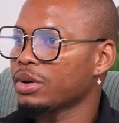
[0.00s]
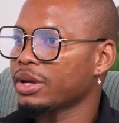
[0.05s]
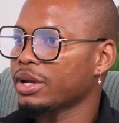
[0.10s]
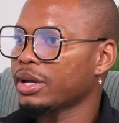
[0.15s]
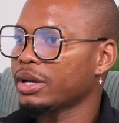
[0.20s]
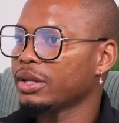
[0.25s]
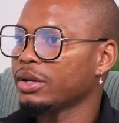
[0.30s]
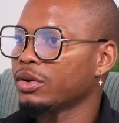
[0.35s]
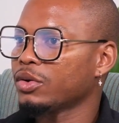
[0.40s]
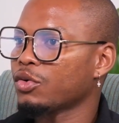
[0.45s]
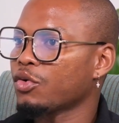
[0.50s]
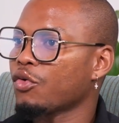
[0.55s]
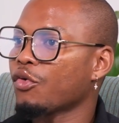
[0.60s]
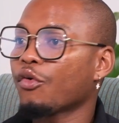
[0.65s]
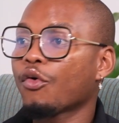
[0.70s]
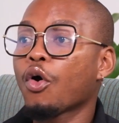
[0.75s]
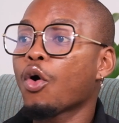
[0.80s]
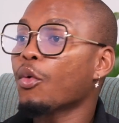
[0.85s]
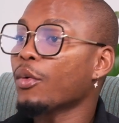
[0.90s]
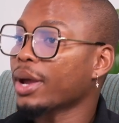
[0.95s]
in
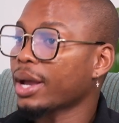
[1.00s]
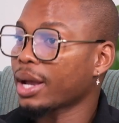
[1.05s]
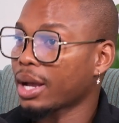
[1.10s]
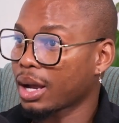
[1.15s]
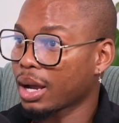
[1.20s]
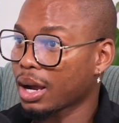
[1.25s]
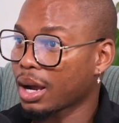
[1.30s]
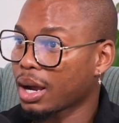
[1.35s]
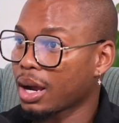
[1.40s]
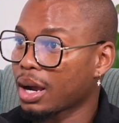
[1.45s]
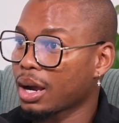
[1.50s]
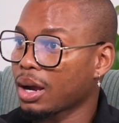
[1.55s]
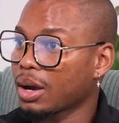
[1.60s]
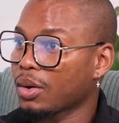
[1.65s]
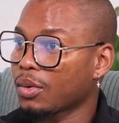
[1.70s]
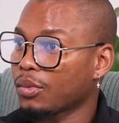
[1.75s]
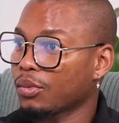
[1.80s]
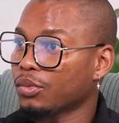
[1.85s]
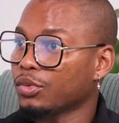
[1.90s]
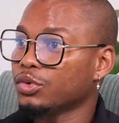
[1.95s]
growing
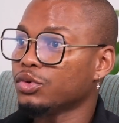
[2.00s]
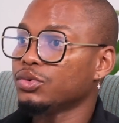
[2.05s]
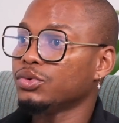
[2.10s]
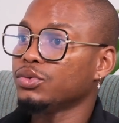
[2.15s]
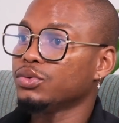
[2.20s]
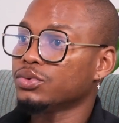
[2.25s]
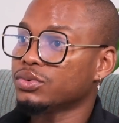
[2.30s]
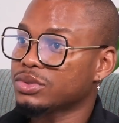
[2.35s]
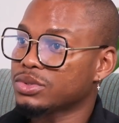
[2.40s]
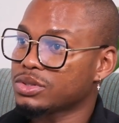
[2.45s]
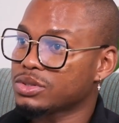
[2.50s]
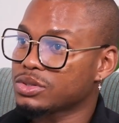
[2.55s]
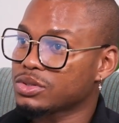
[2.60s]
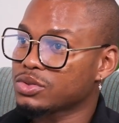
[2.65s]
would use